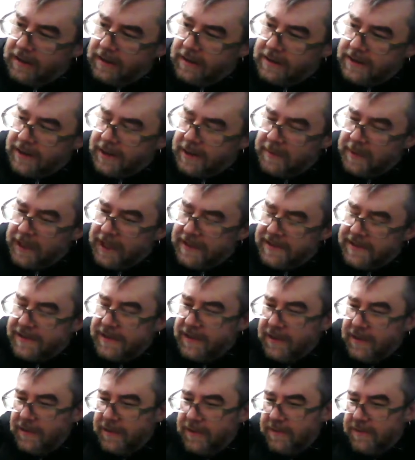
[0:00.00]
anyway,
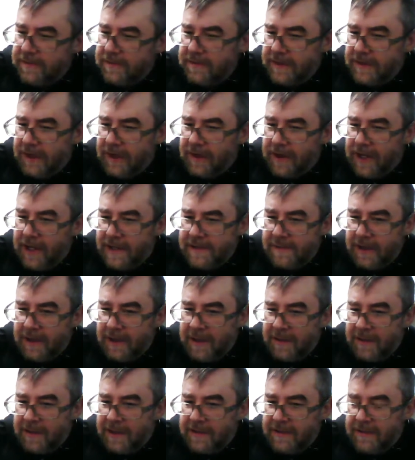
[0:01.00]
that's why
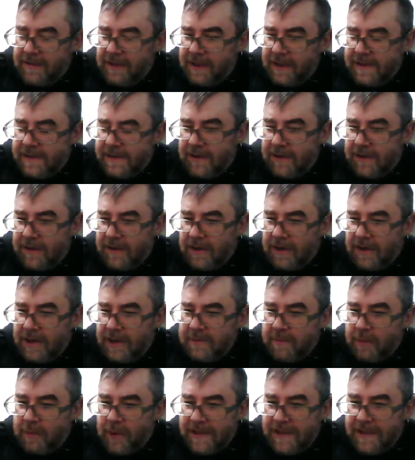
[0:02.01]
I'm into it. So
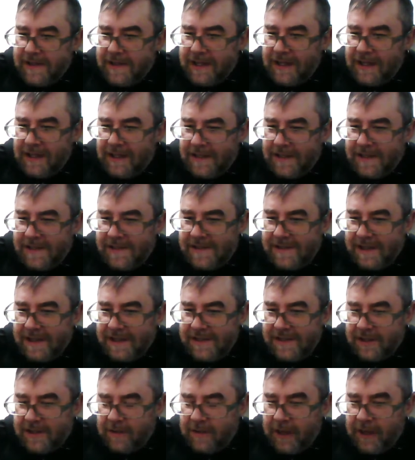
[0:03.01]
this point thing
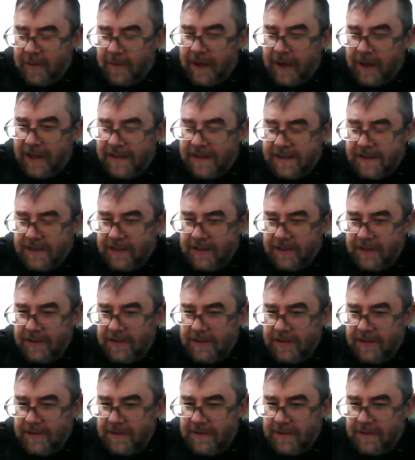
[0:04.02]
is a great way
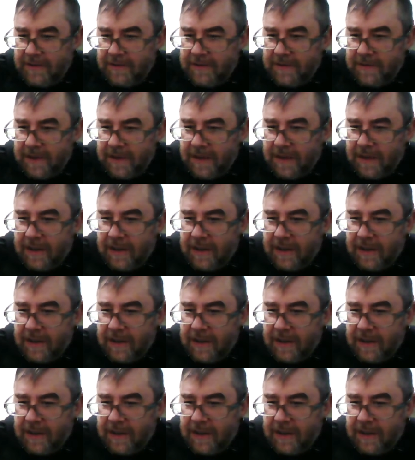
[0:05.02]
to,